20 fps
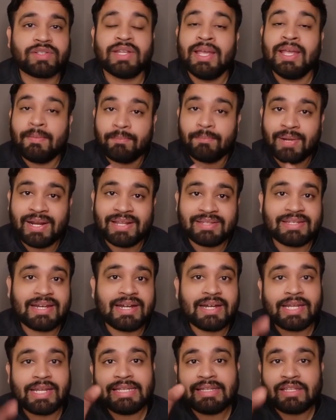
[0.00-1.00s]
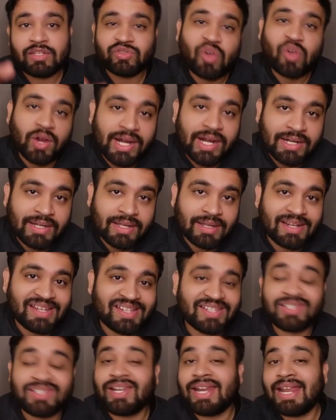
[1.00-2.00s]
present in the socket connection,
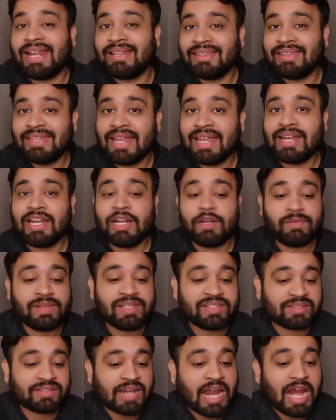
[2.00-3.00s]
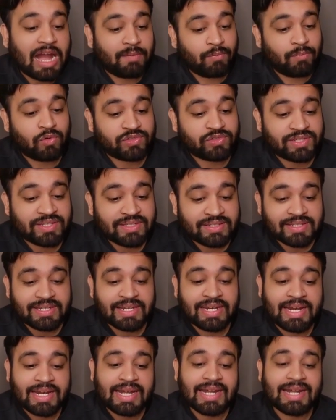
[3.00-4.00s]
and then it will start processing it
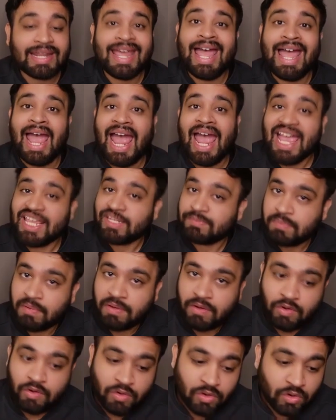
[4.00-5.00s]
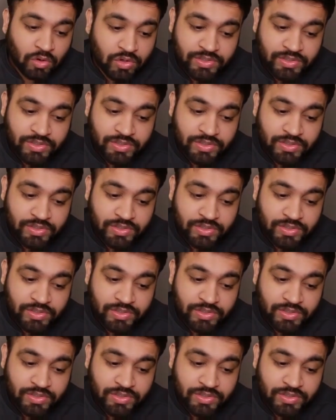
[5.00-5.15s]
as per our logic.